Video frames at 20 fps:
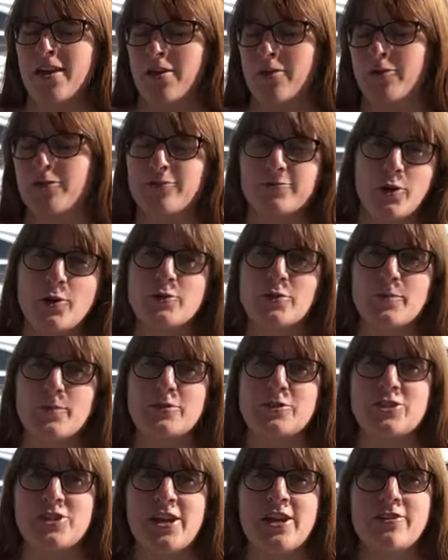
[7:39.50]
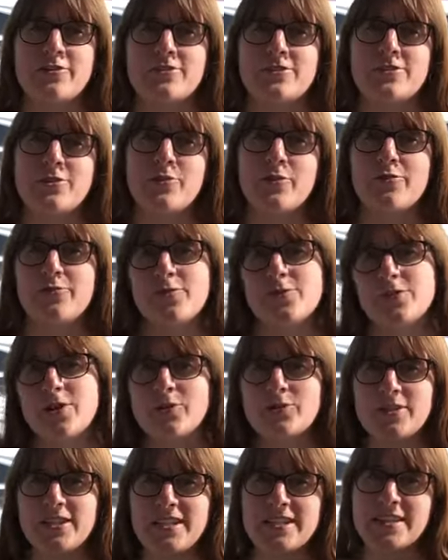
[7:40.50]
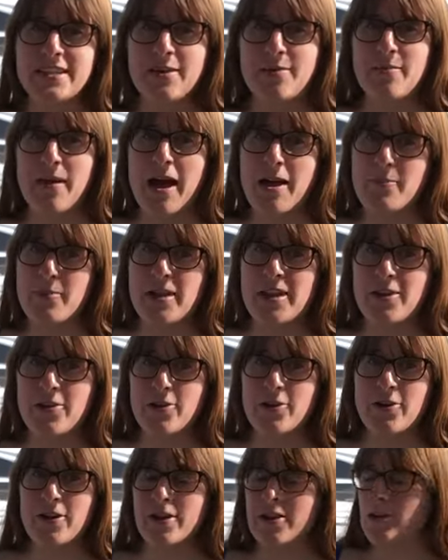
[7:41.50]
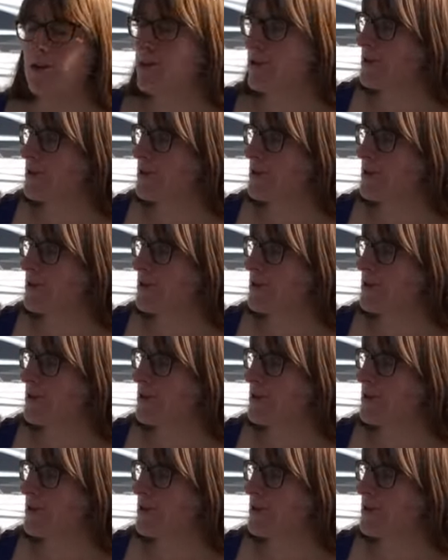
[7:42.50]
floatable chairs. So if you don't need them up here, you